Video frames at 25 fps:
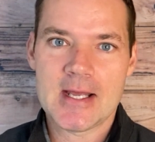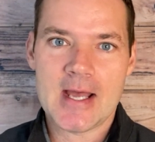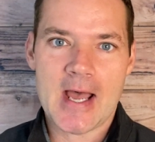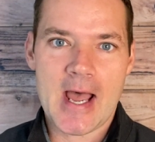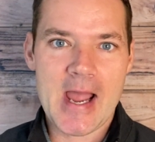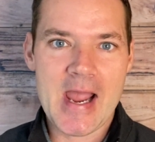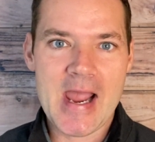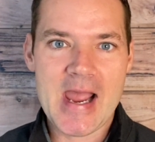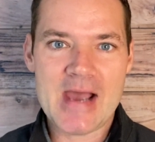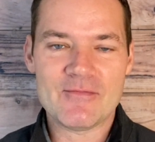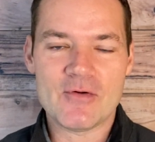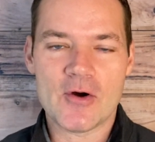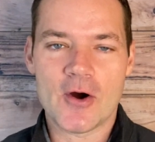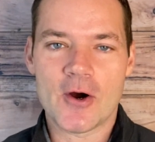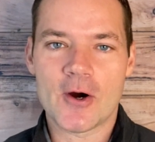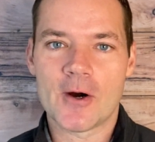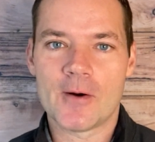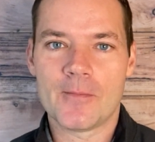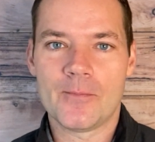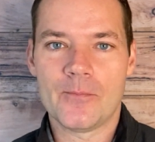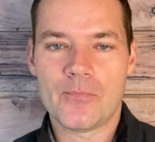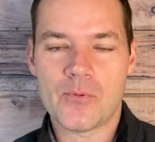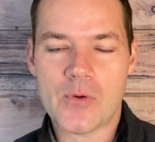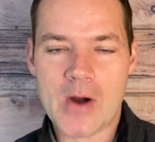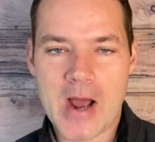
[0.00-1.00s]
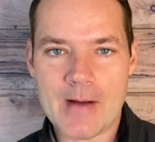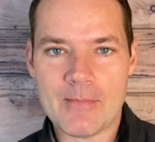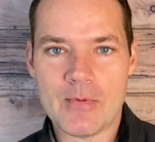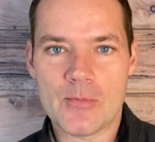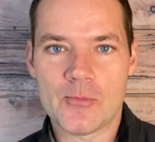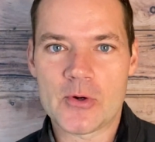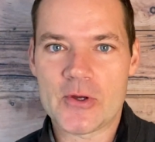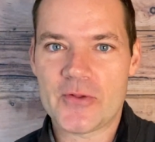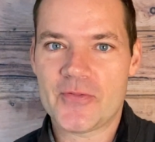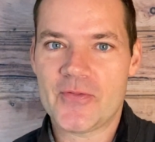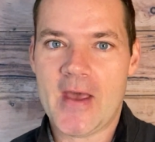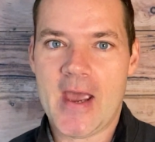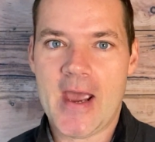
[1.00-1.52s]
I have a hard problem
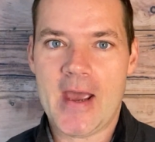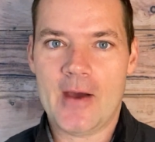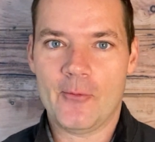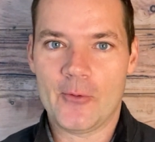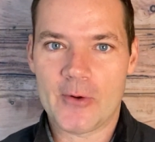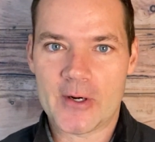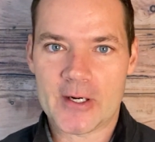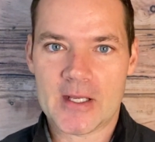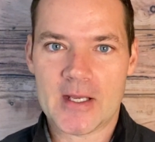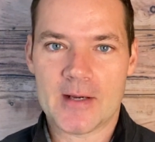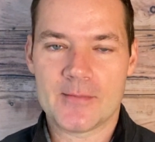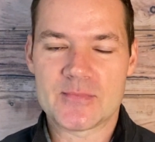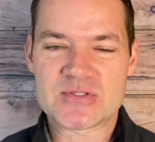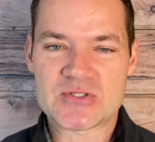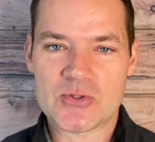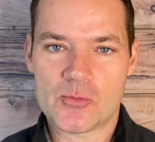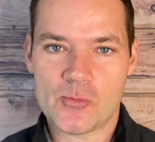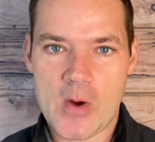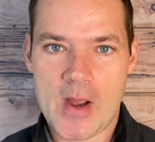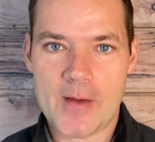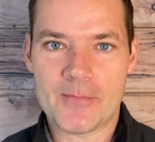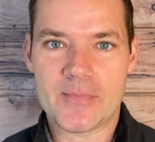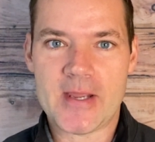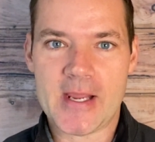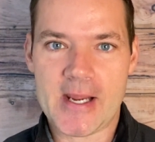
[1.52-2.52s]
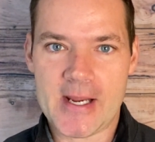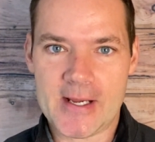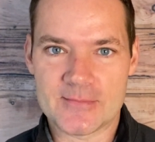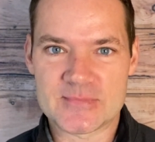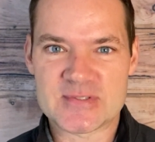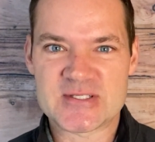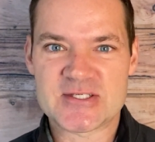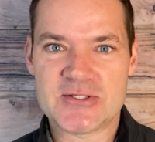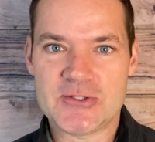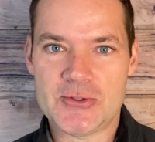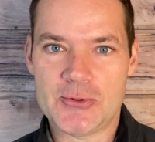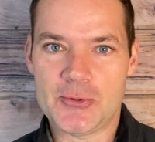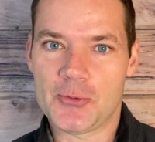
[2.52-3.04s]
with that when it comes to
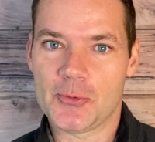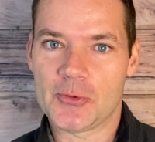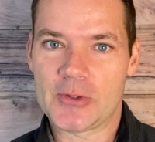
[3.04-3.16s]
webcams too.